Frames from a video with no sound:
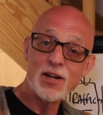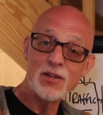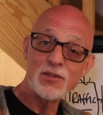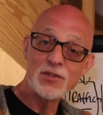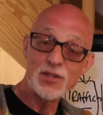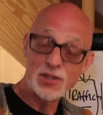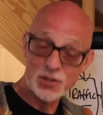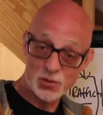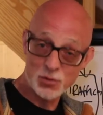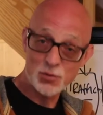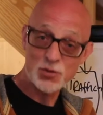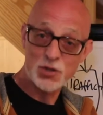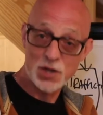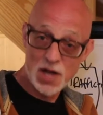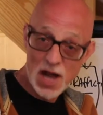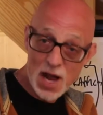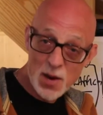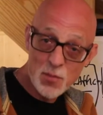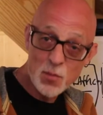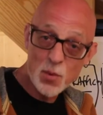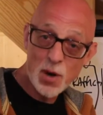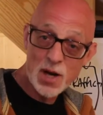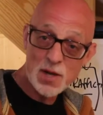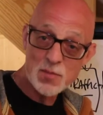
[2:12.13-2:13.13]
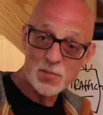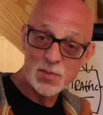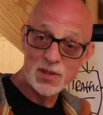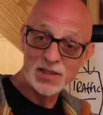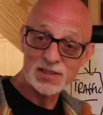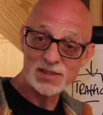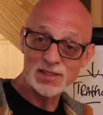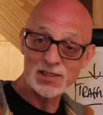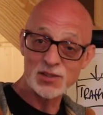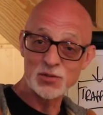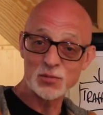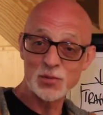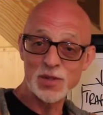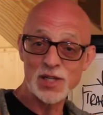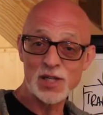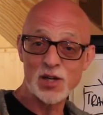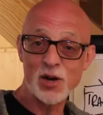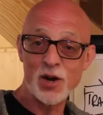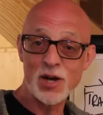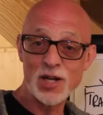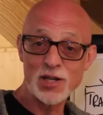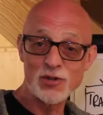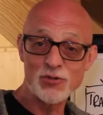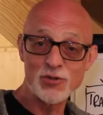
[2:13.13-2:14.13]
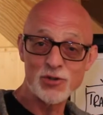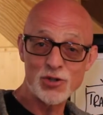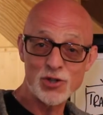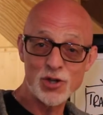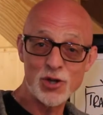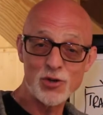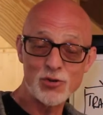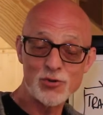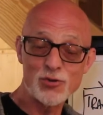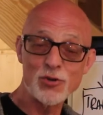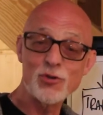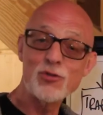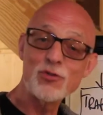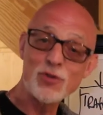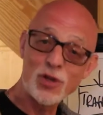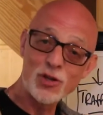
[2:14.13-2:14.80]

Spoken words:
this was an Amway business we got introduced to,